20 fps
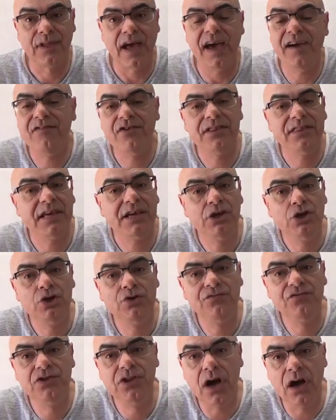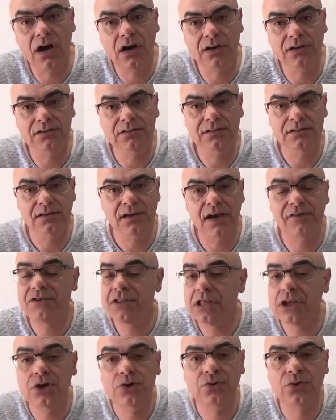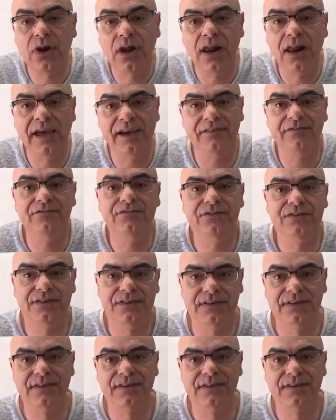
everything you've done, everything you lived,